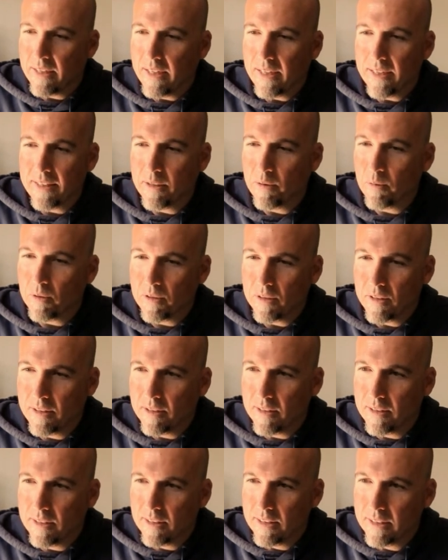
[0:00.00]
And
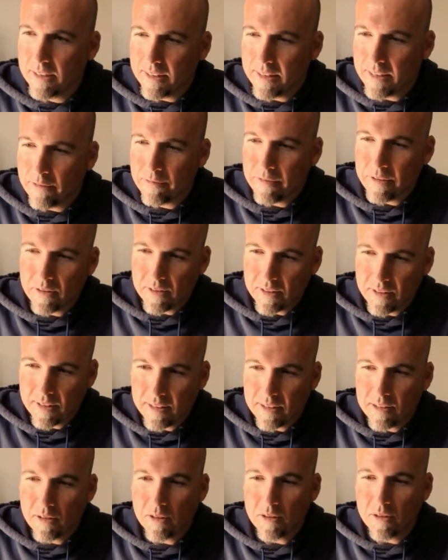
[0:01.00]
they felt a
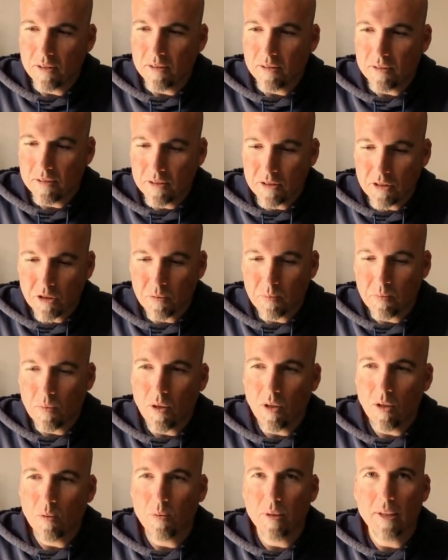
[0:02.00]
little
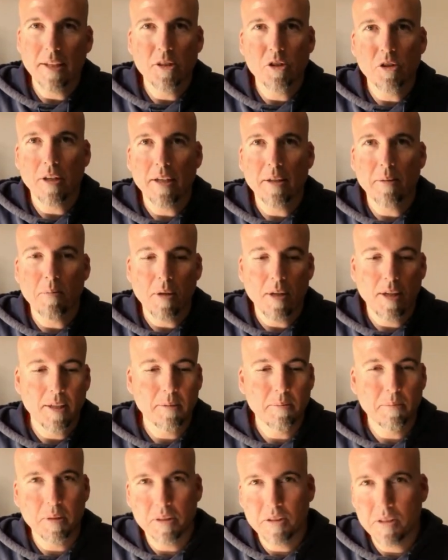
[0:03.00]
small when I tried them
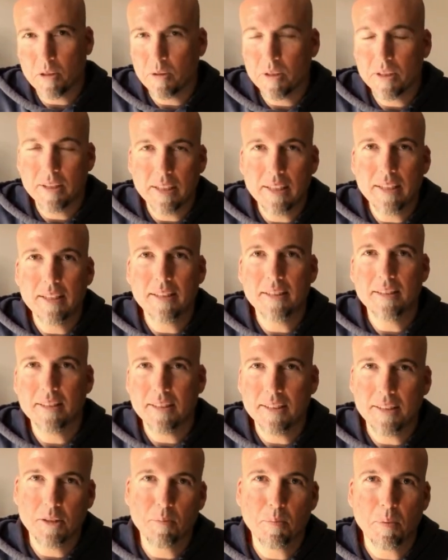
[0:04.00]
on, but so did these,
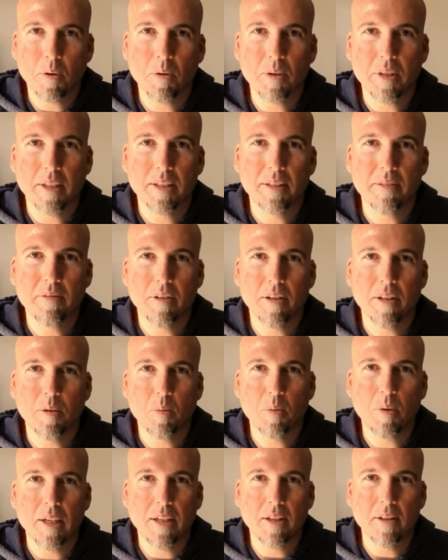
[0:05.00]
and these broke in very
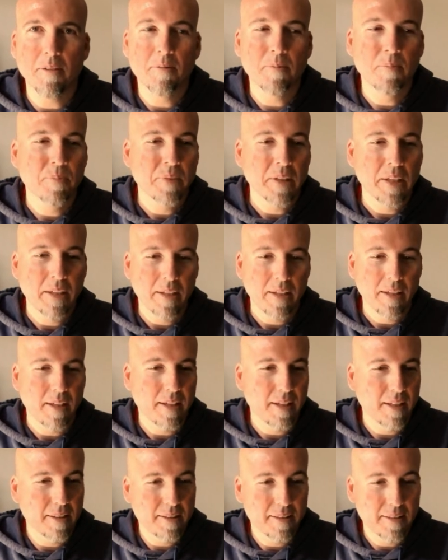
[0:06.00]
well.
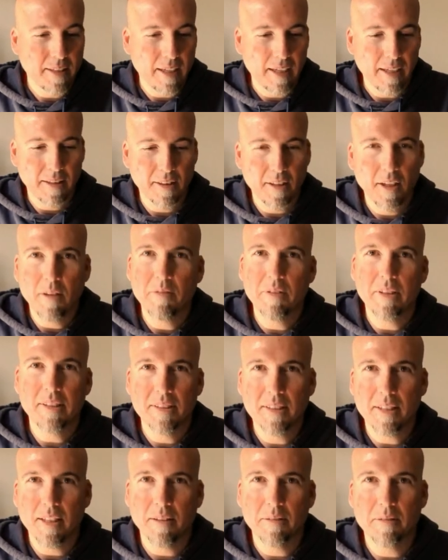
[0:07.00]
I love
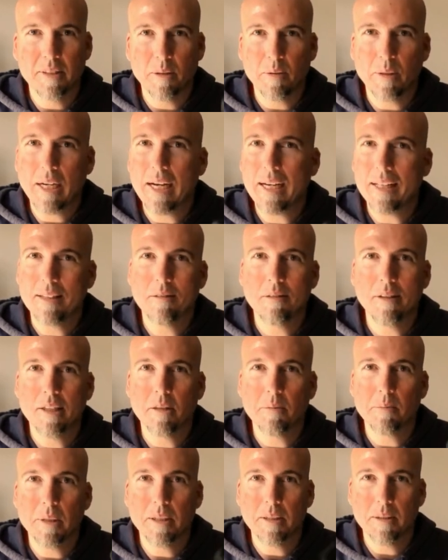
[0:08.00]
these gloves. I would highly
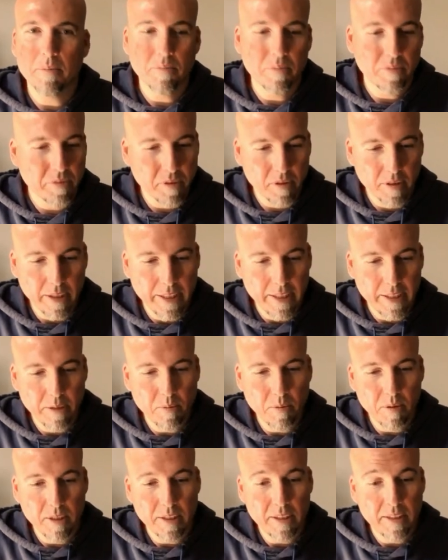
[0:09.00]
recommend them for
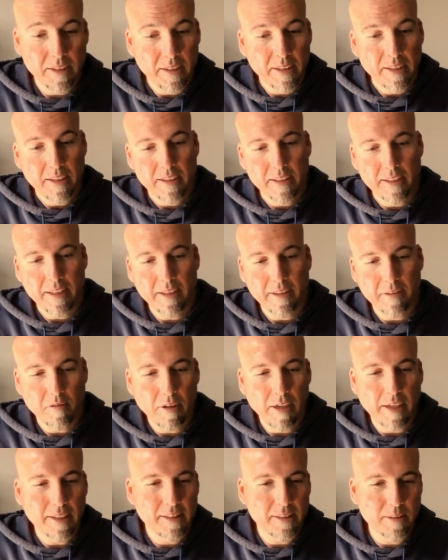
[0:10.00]
anyone that
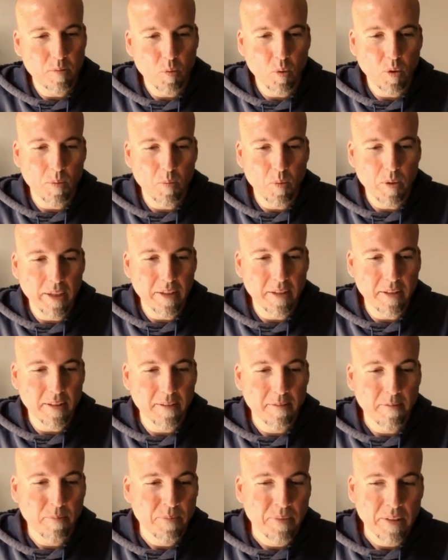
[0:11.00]
rides in warm
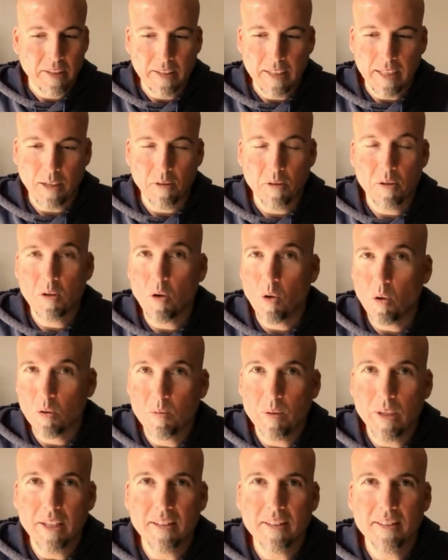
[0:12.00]
weather. Now,
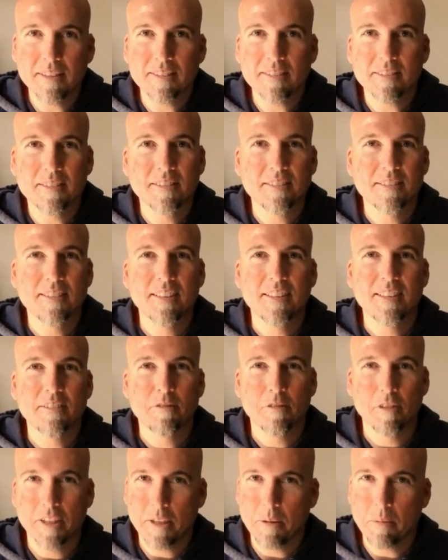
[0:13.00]
cold weather,
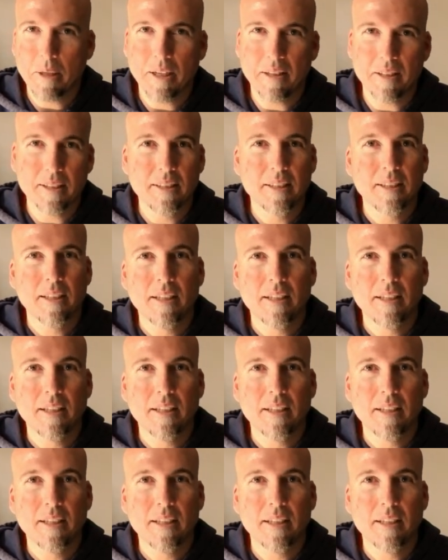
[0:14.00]
forget about it.